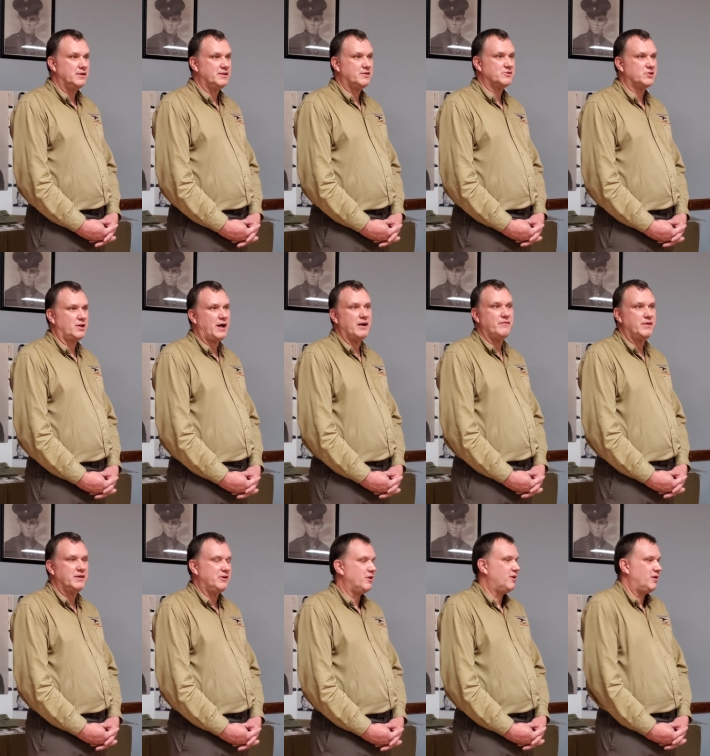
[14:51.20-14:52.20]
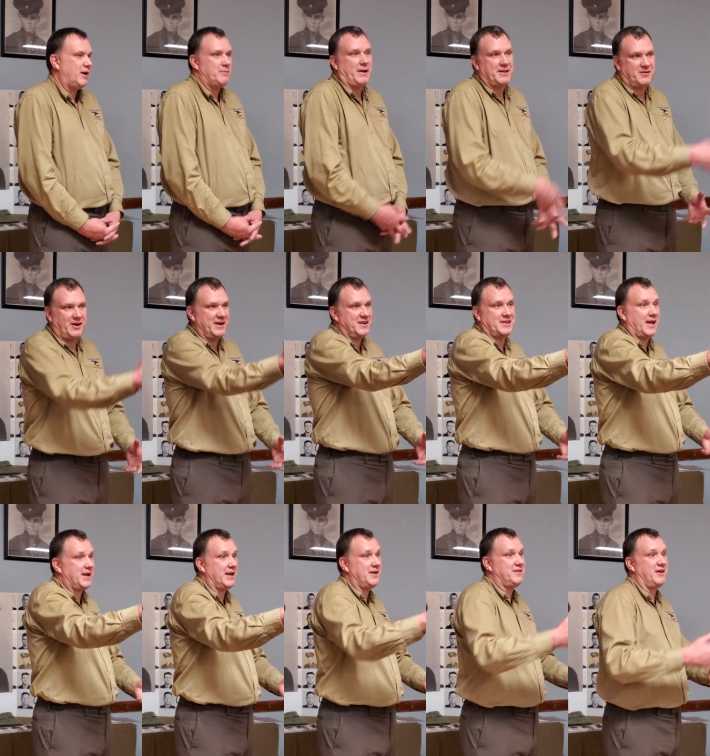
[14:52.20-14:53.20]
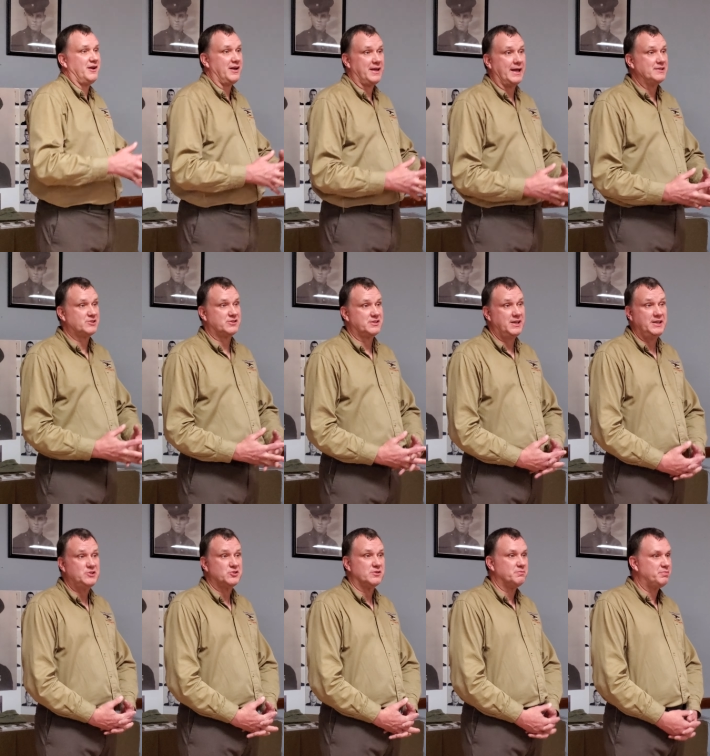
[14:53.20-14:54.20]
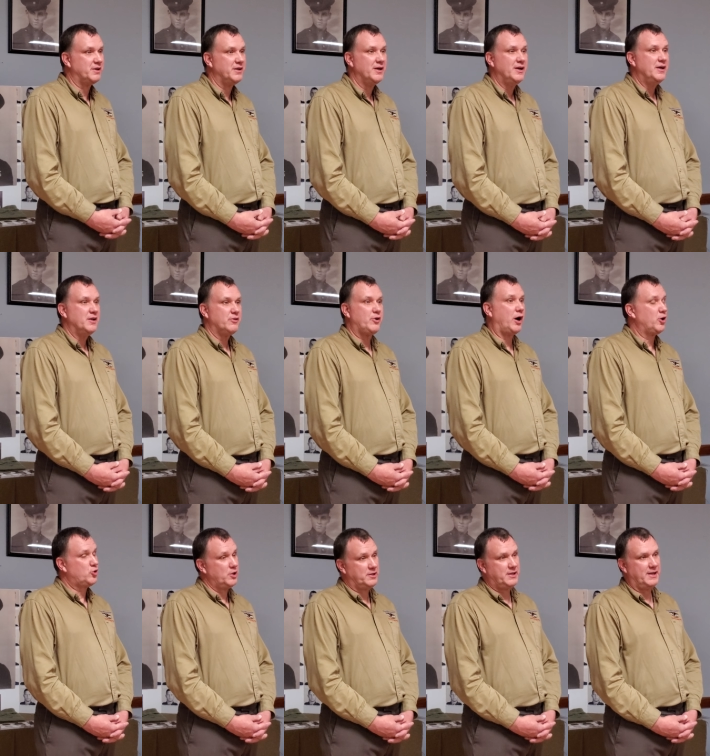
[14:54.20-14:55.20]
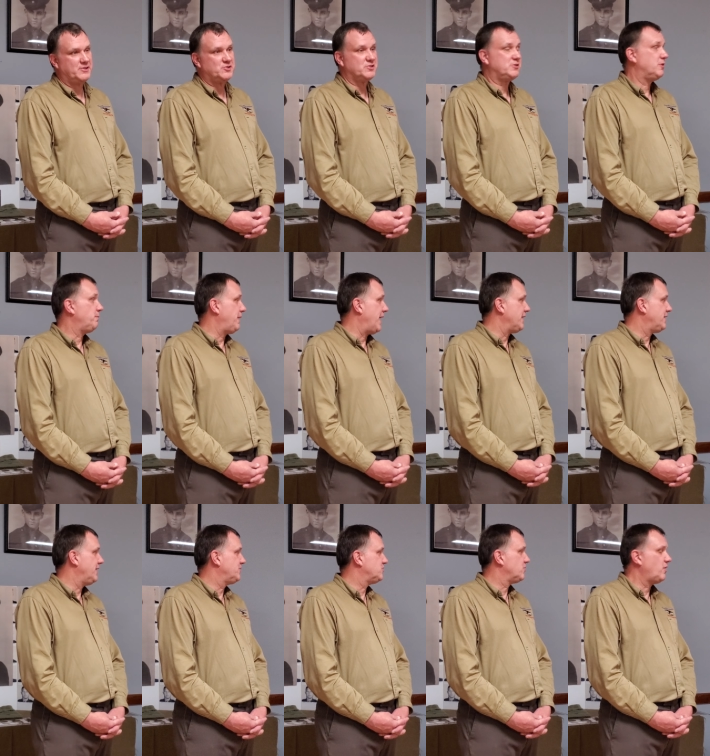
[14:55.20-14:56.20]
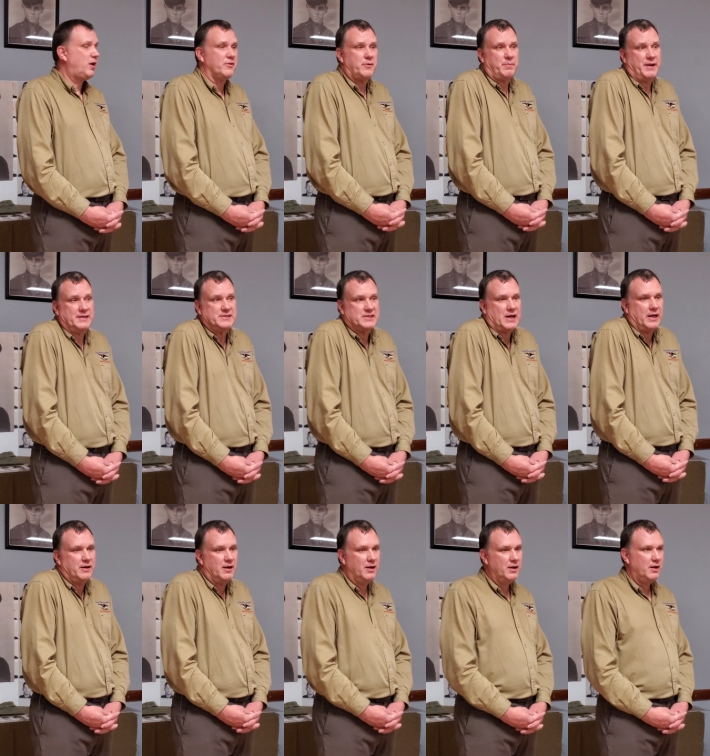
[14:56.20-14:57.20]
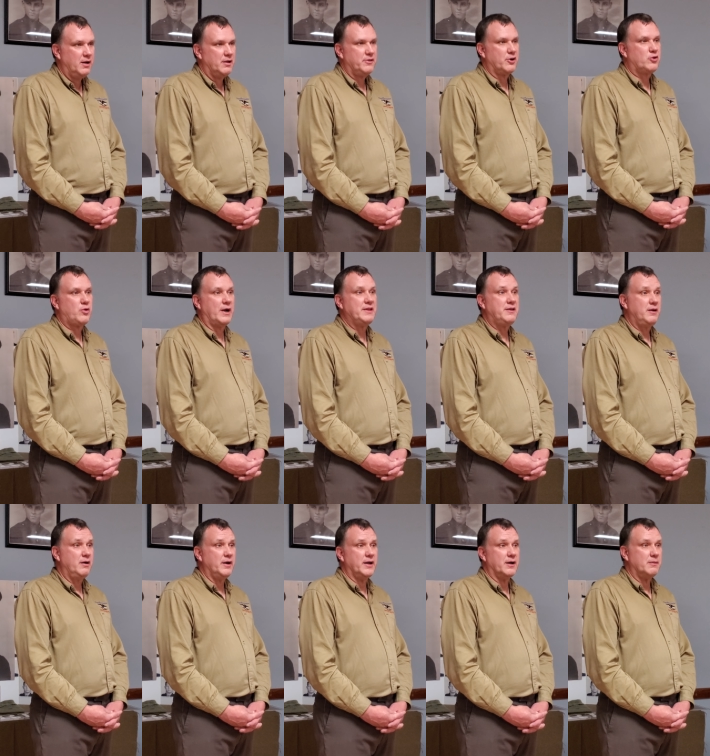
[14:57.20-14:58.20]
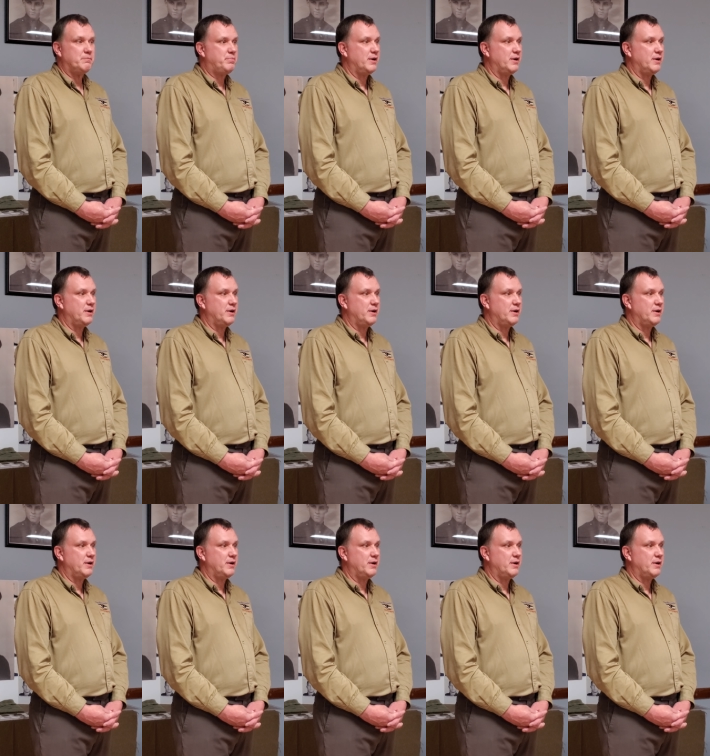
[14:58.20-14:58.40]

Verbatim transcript: If there's a lot of, you know, I'm not trying to take anything against no. the teacher, but no. there are good teachers, there are bad teachers. It all depends on the criteria.